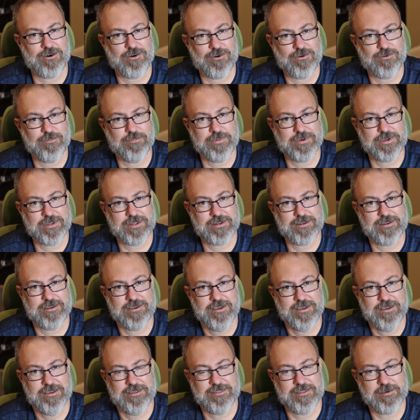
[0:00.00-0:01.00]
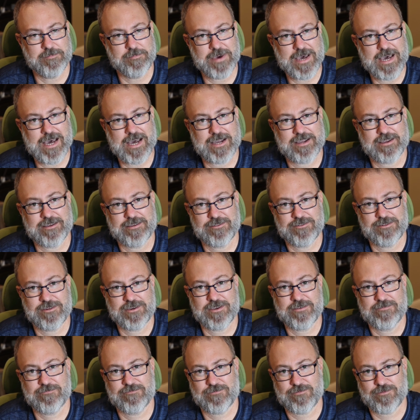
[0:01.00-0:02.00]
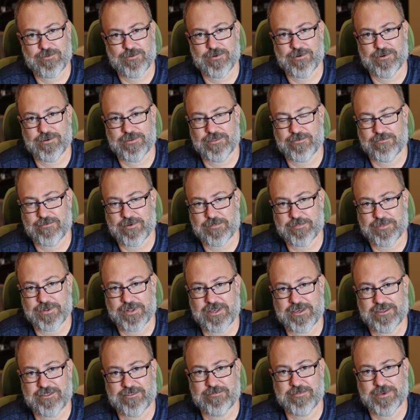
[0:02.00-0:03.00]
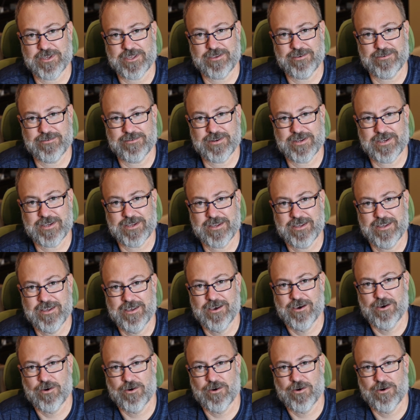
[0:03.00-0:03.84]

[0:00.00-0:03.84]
opened the packaging for the replacement unit,